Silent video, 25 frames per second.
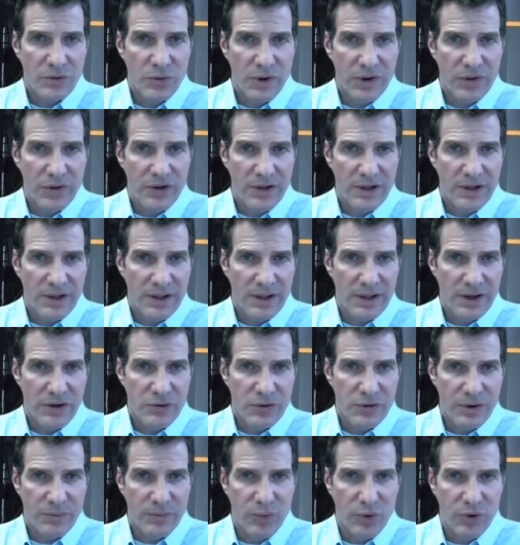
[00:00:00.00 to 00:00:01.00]
with an
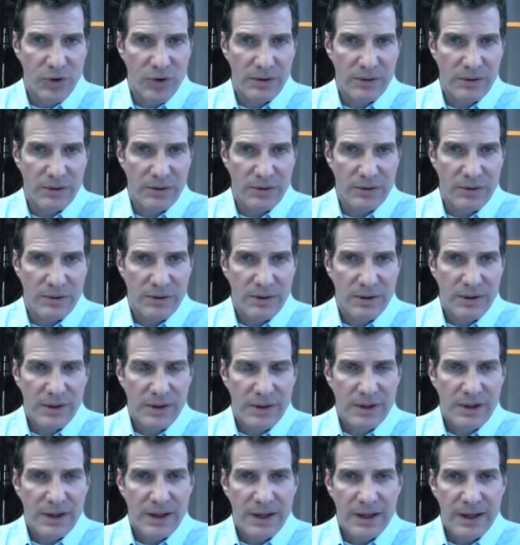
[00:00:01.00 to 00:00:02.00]
electric boiler.
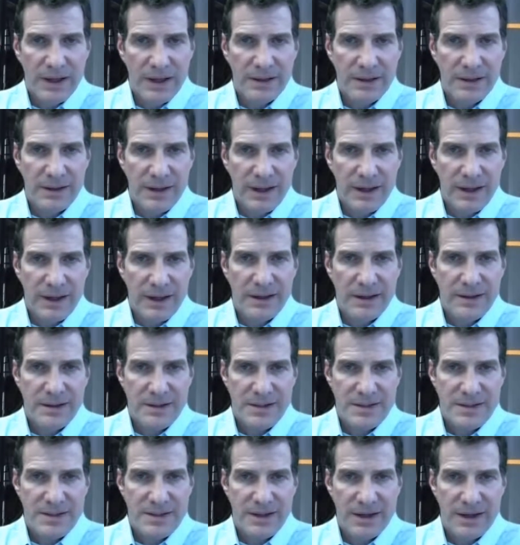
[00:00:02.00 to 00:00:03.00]
Unlike,
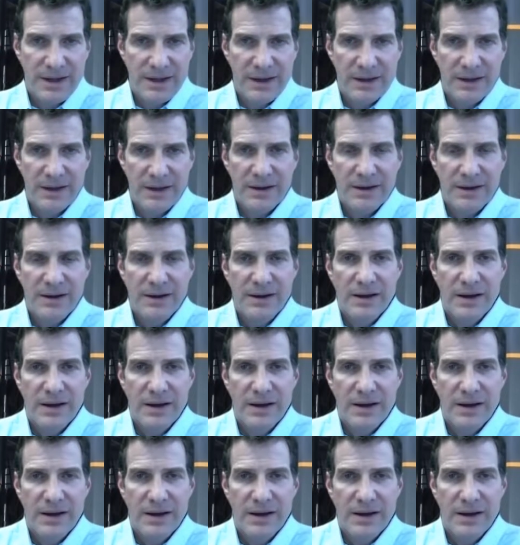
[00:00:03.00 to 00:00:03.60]
say,